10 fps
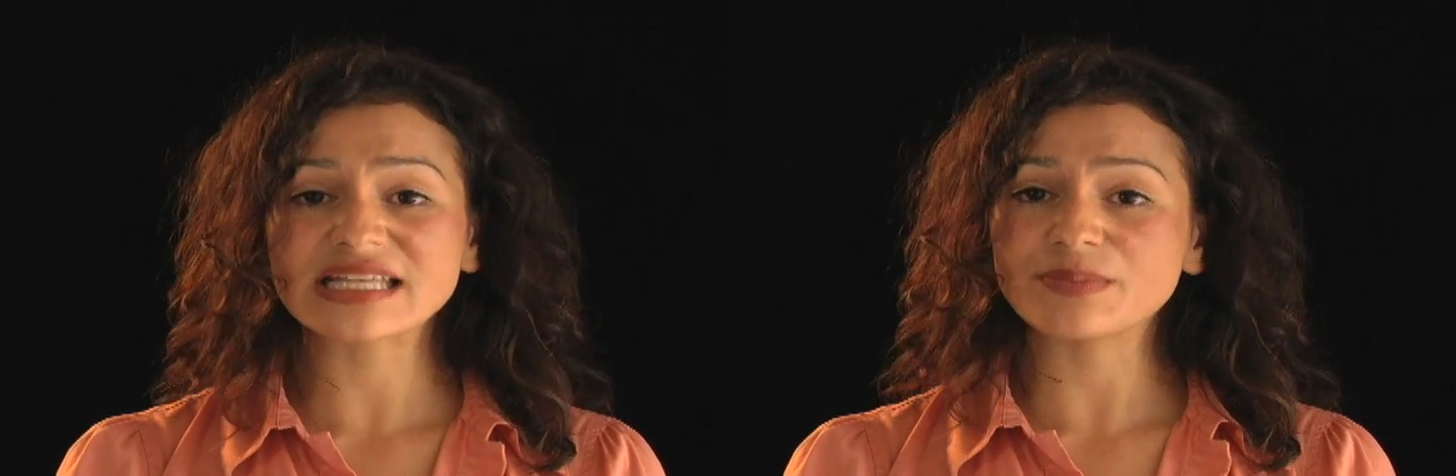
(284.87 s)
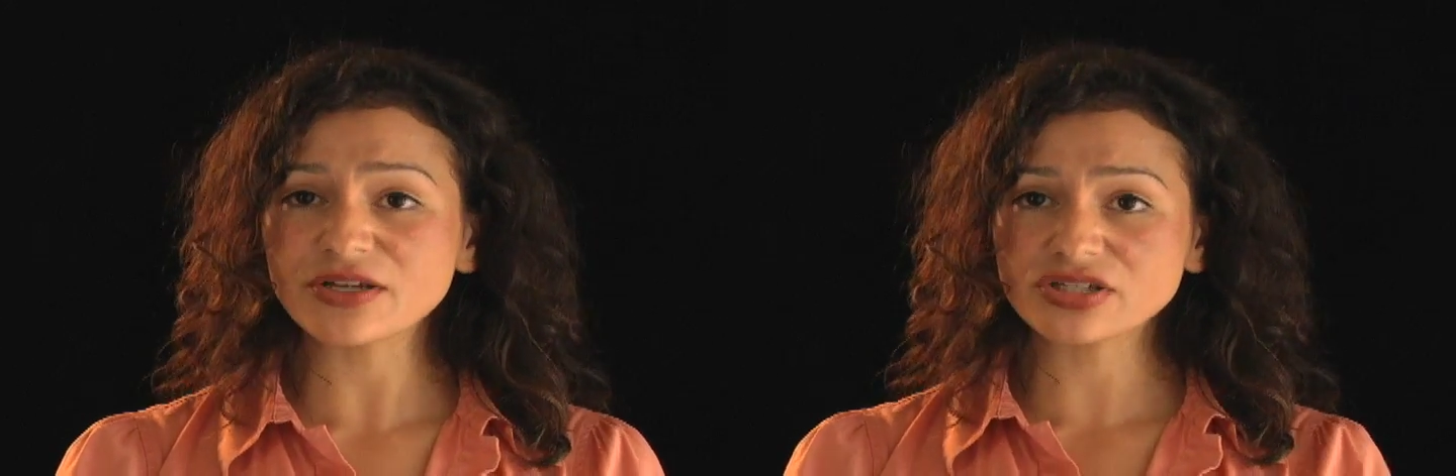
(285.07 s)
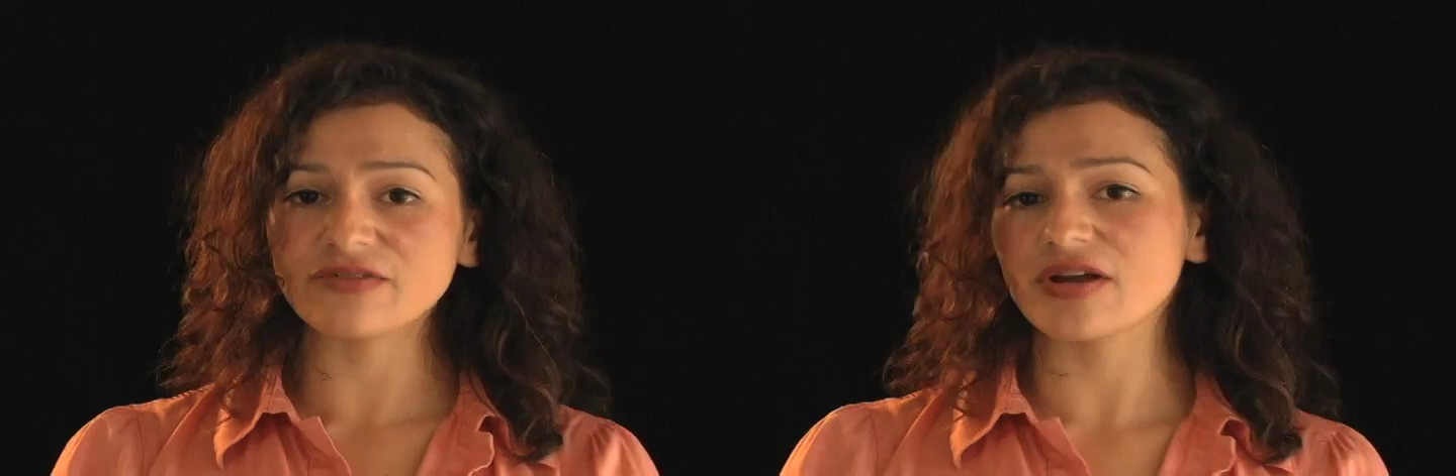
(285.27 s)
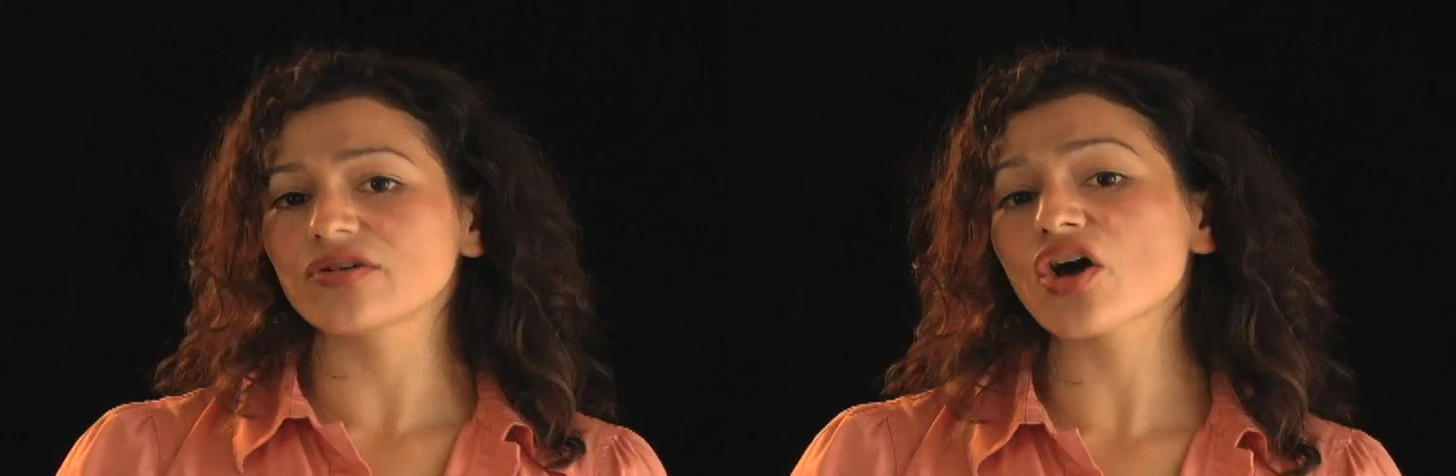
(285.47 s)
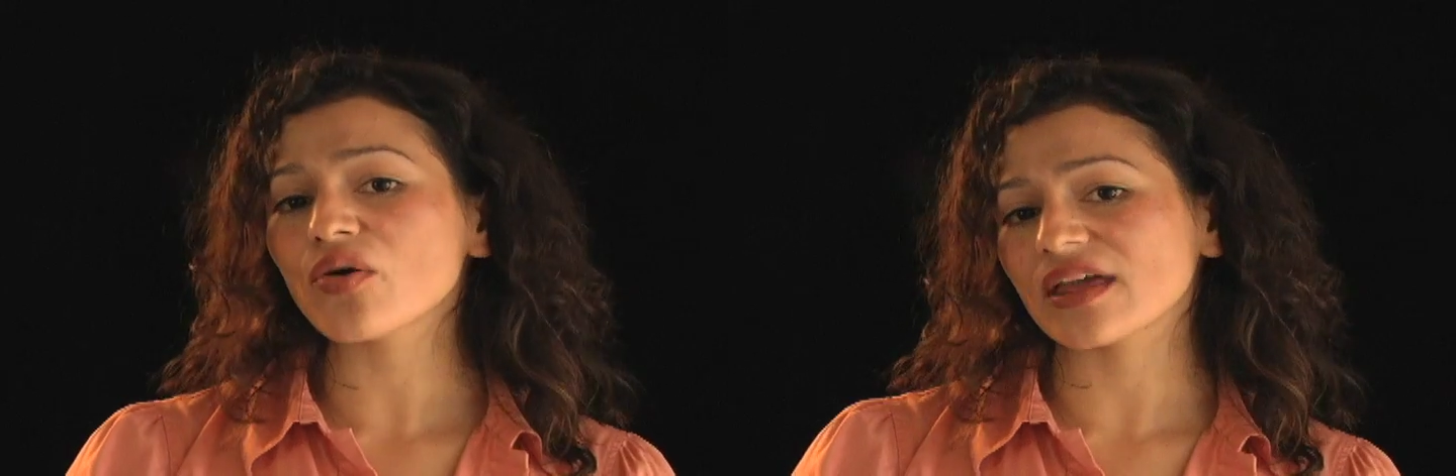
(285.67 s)
especially if
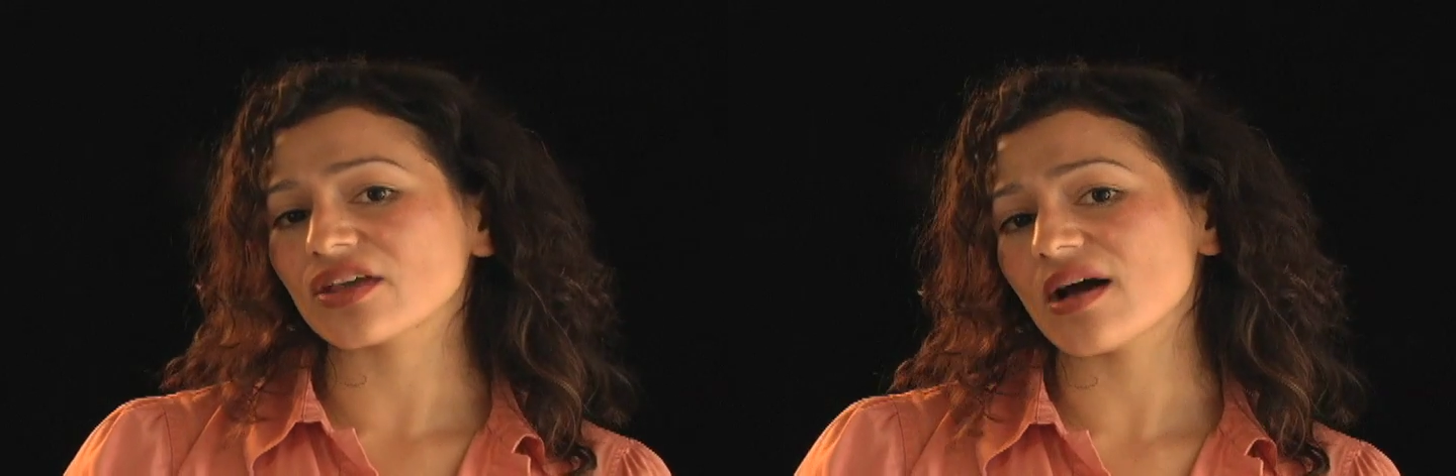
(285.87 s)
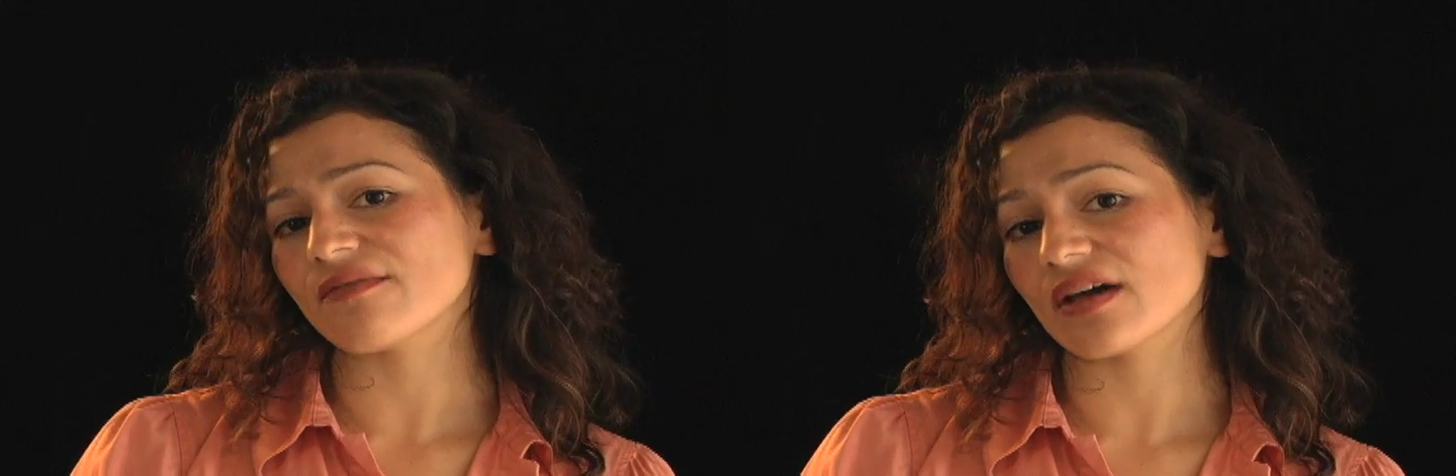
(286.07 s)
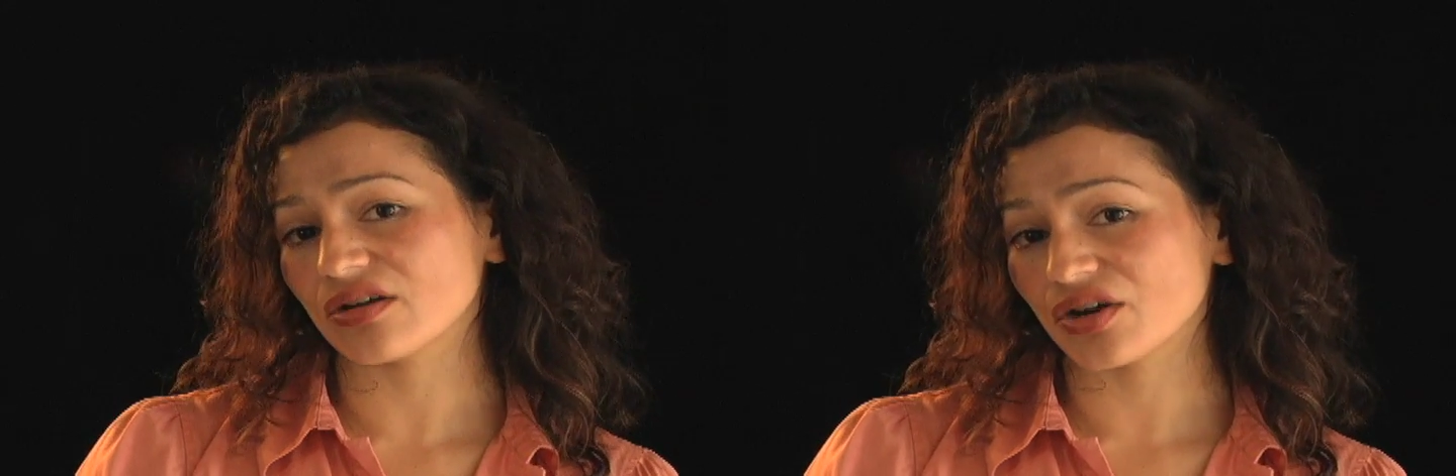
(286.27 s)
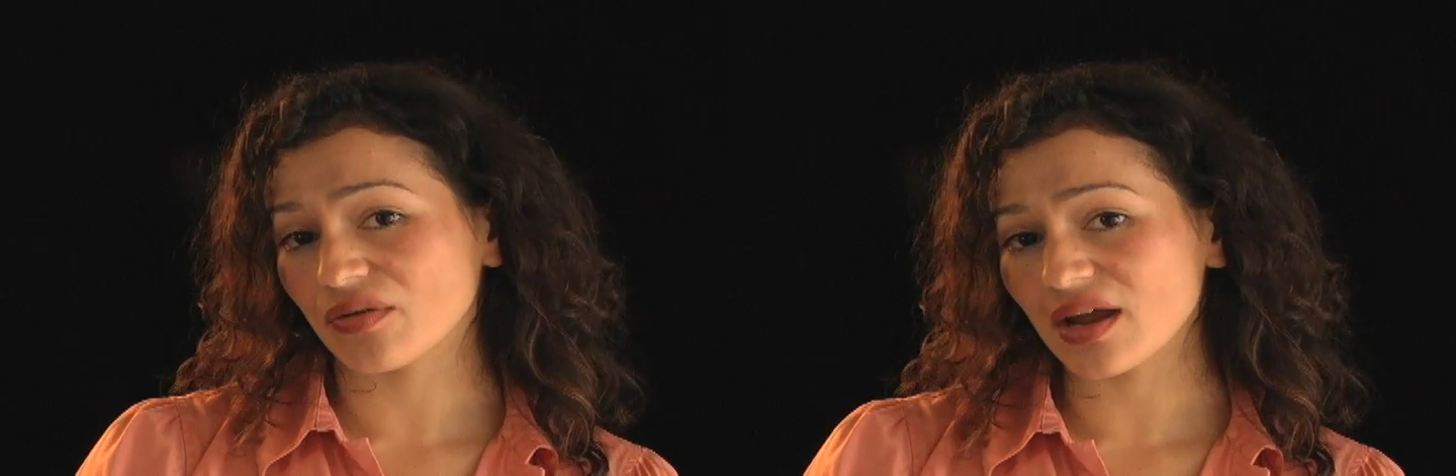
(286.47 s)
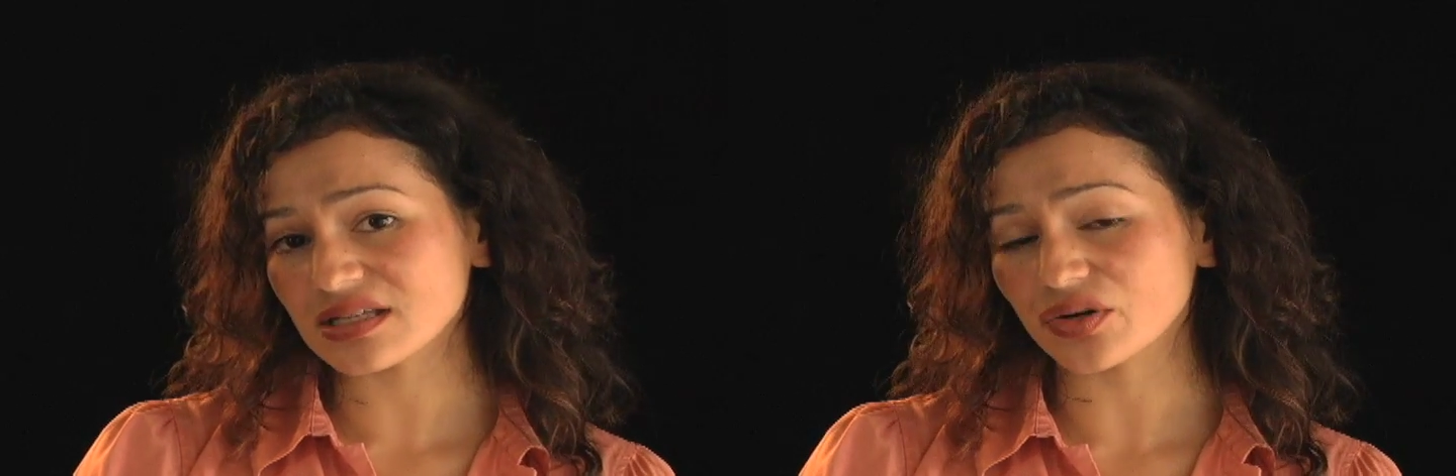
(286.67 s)
you know that you have that good
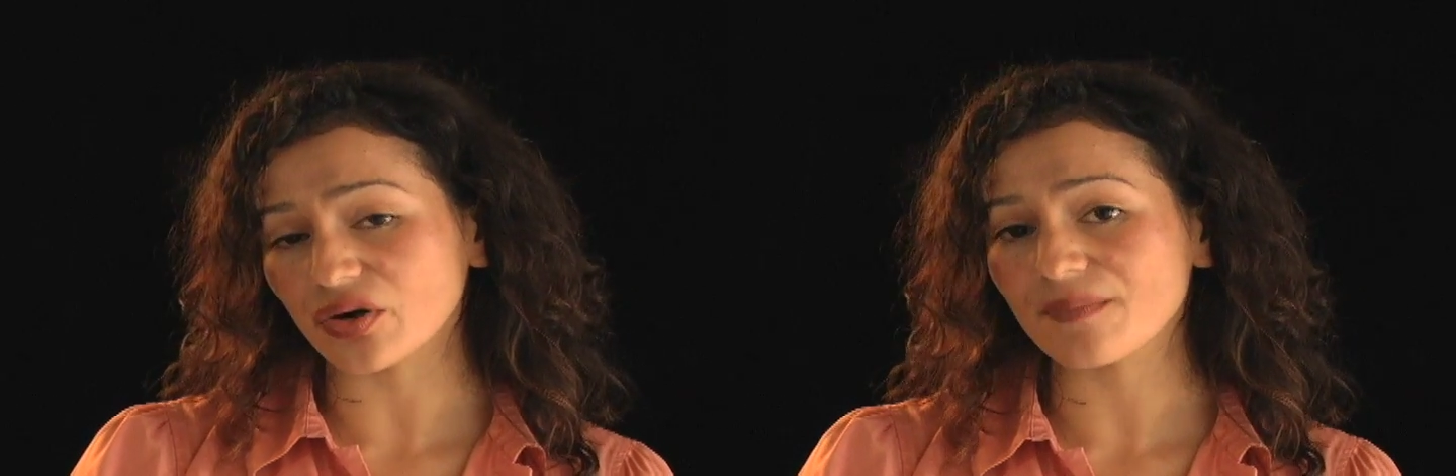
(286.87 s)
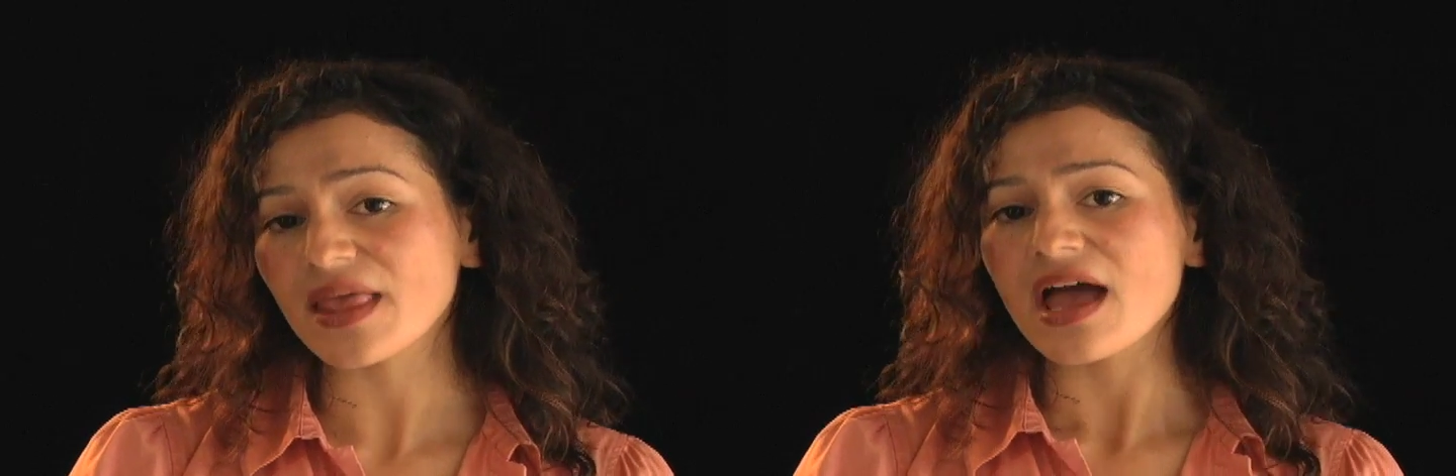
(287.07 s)
credit score.